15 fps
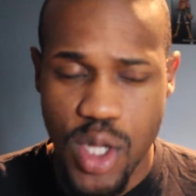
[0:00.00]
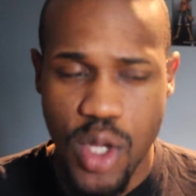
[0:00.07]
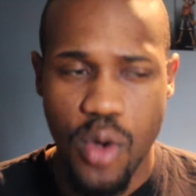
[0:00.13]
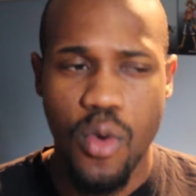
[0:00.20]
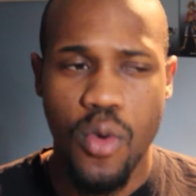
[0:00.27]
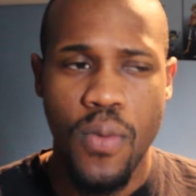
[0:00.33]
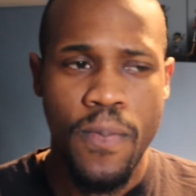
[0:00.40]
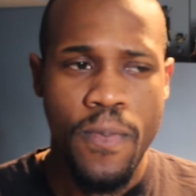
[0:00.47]

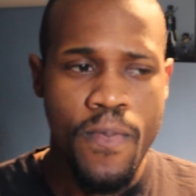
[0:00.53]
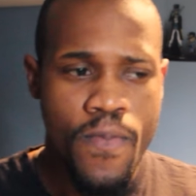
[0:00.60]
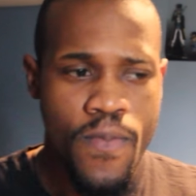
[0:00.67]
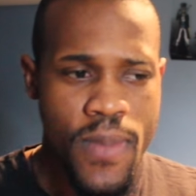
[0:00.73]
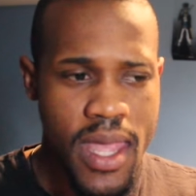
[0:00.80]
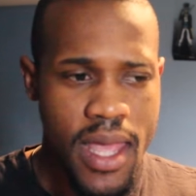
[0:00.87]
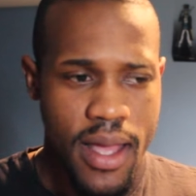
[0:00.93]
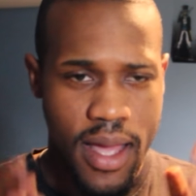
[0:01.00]
So
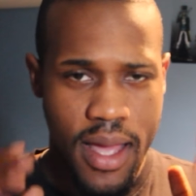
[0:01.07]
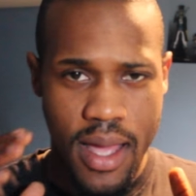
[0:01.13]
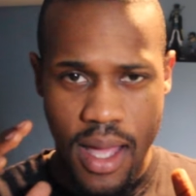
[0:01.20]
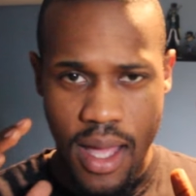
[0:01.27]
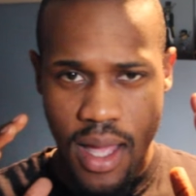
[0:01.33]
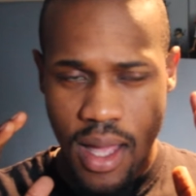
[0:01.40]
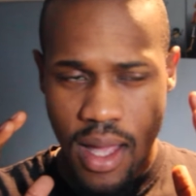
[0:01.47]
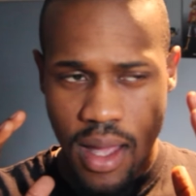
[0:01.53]

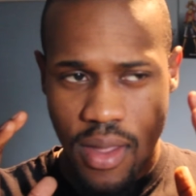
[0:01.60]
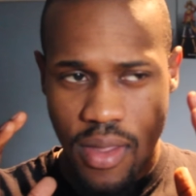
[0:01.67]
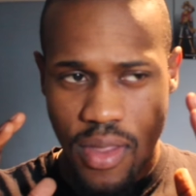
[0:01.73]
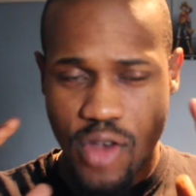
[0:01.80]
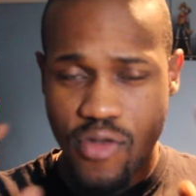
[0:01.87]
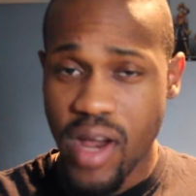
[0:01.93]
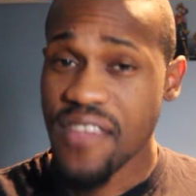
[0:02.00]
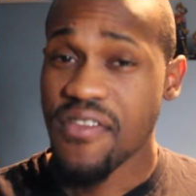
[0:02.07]

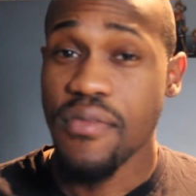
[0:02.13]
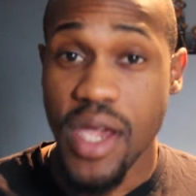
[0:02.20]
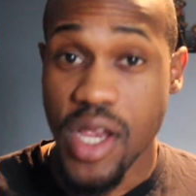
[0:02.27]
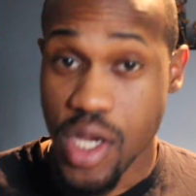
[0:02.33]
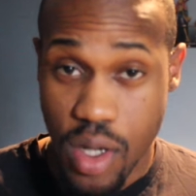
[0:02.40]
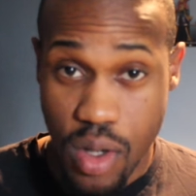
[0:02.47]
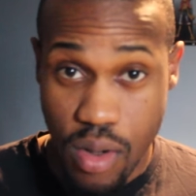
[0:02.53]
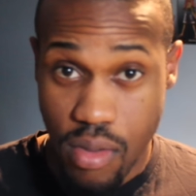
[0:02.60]
the
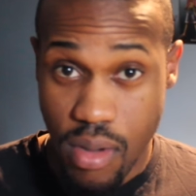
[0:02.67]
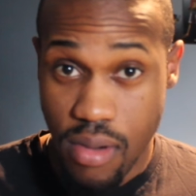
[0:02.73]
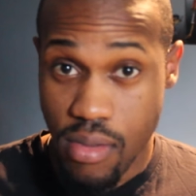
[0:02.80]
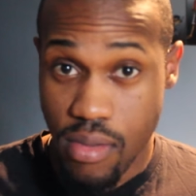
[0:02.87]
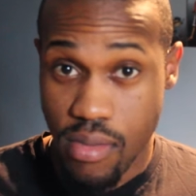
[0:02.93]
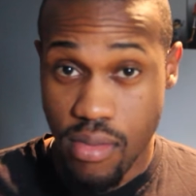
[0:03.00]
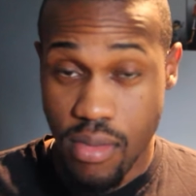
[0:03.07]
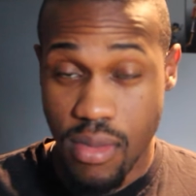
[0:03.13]
transformation,
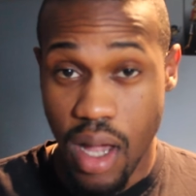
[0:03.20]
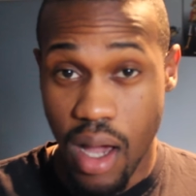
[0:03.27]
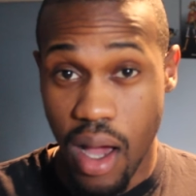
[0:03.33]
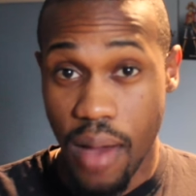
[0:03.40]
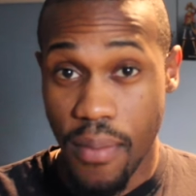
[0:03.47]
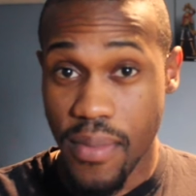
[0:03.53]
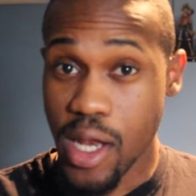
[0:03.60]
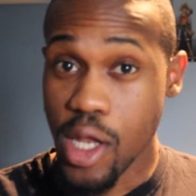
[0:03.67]

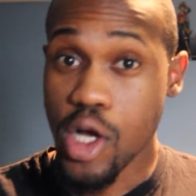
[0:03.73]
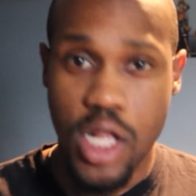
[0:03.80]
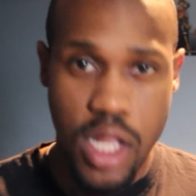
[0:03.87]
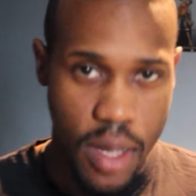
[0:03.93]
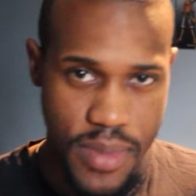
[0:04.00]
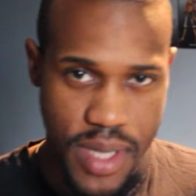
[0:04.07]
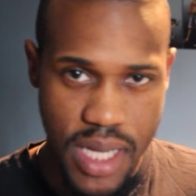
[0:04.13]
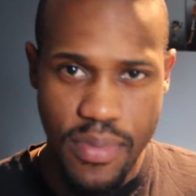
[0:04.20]
Um, it looked
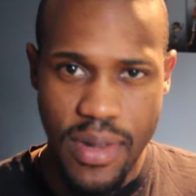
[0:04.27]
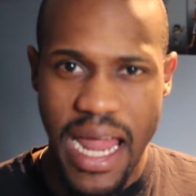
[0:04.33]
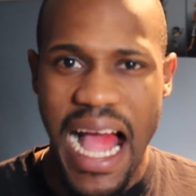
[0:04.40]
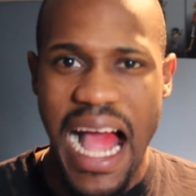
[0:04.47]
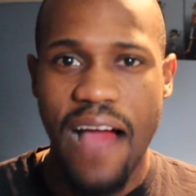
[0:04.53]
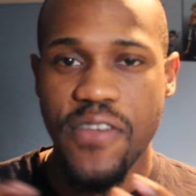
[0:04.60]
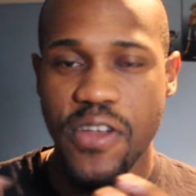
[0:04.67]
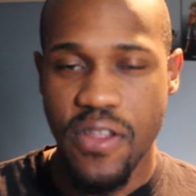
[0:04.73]
clumsy, but
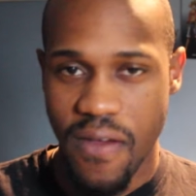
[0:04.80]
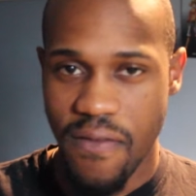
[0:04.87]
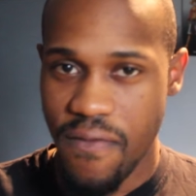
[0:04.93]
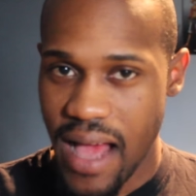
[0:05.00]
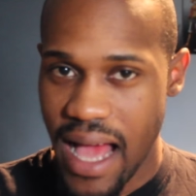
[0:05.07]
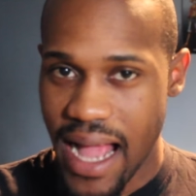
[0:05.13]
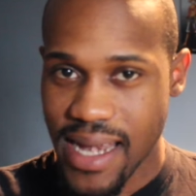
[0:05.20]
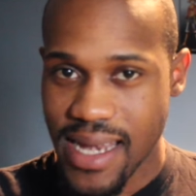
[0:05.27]
after the
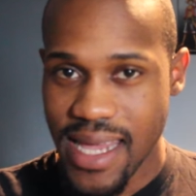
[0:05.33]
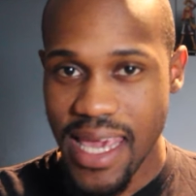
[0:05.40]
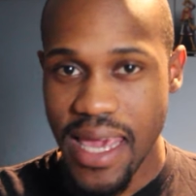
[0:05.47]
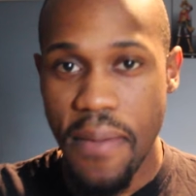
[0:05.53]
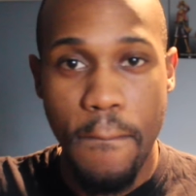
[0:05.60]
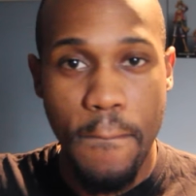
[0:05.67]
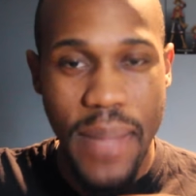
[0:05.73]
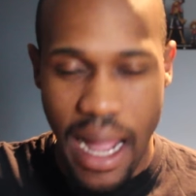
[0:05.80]
fact,
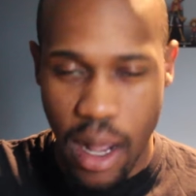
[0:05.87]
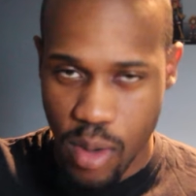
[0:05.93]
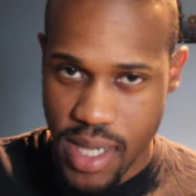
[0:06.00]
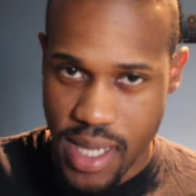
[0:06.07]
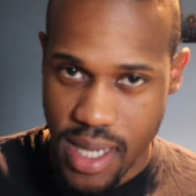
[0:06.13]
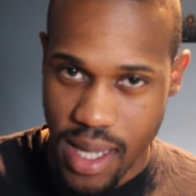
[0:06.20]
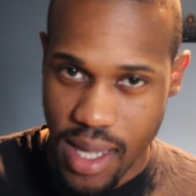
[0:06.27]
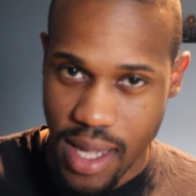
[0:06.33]
him
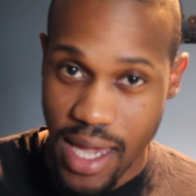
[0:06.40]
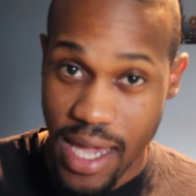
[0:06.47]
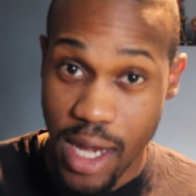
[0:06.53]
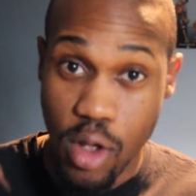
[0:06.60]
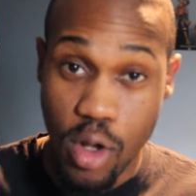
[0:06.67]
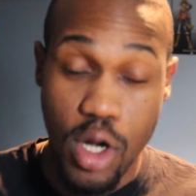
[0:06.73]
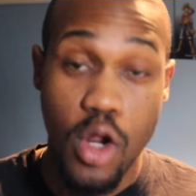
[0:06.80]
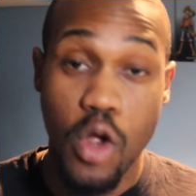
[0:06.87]
bouncing,
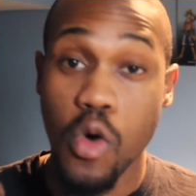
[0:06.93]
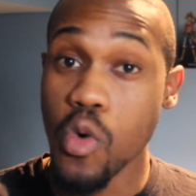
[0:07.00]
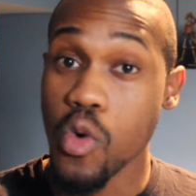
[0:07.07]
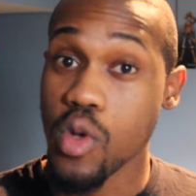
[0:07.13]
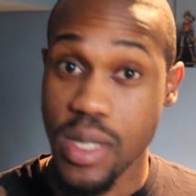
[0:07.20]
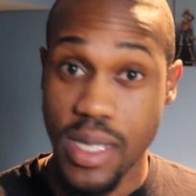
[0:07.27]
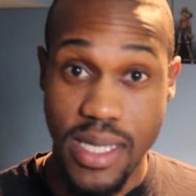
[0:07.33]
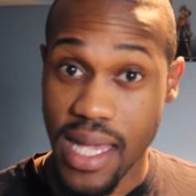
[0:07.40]
it looked
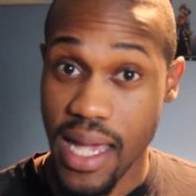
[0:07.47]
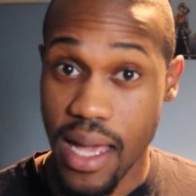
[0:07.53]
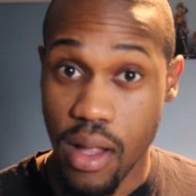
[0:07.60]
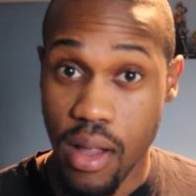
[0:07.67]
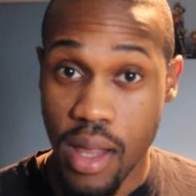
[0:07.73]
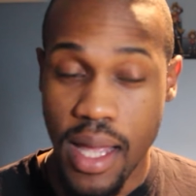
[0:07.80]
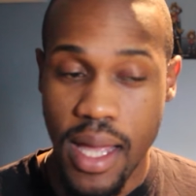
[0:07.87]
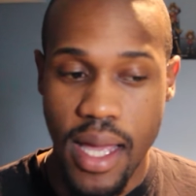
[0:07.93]
cool as
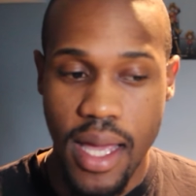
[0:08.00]
hell.